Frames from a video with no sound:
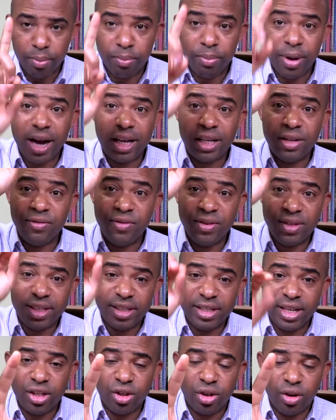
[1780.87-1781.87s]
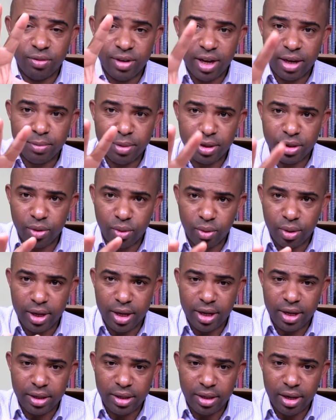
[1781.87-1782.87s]
by the visitation of that
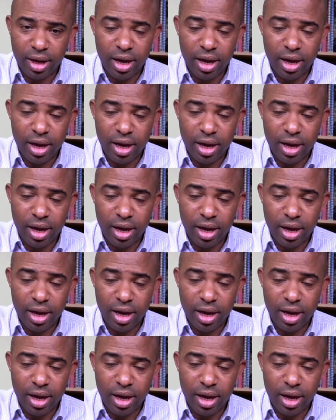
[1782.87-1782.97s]
particular